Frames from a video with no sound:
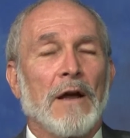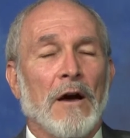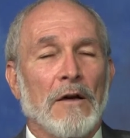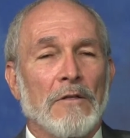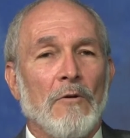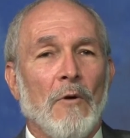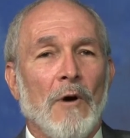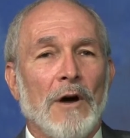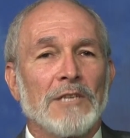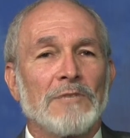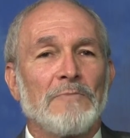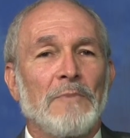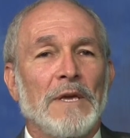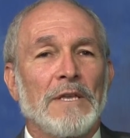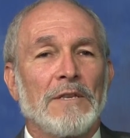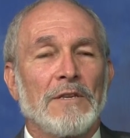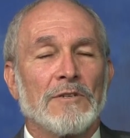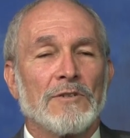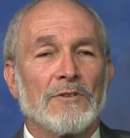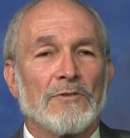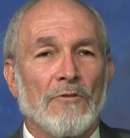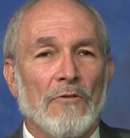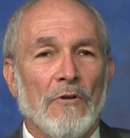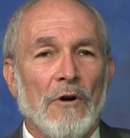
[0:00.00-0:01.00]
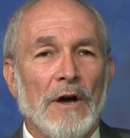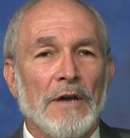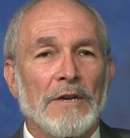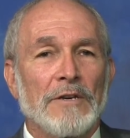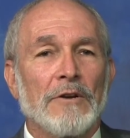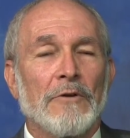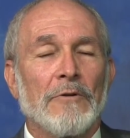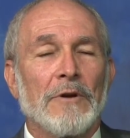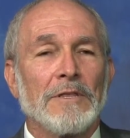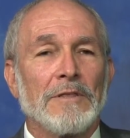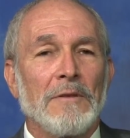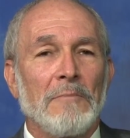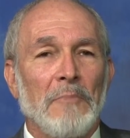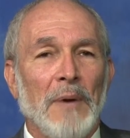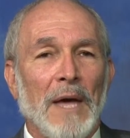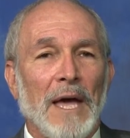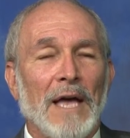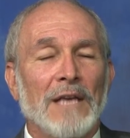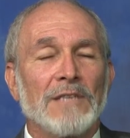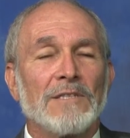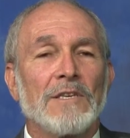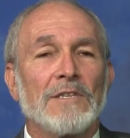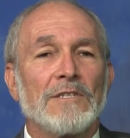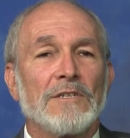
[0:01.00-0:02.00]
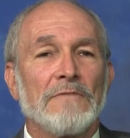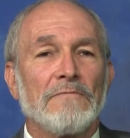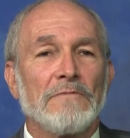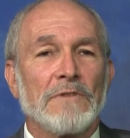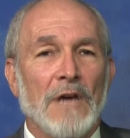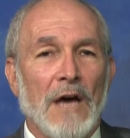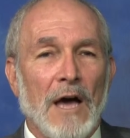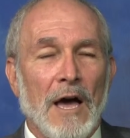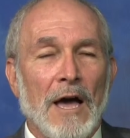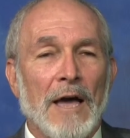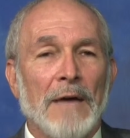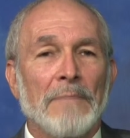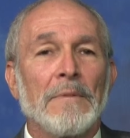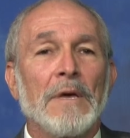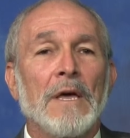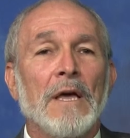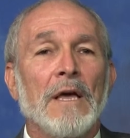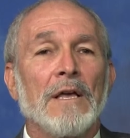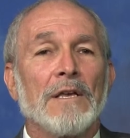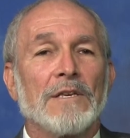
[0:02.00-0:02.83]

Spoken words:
otherwise be destroyed during the passage of time,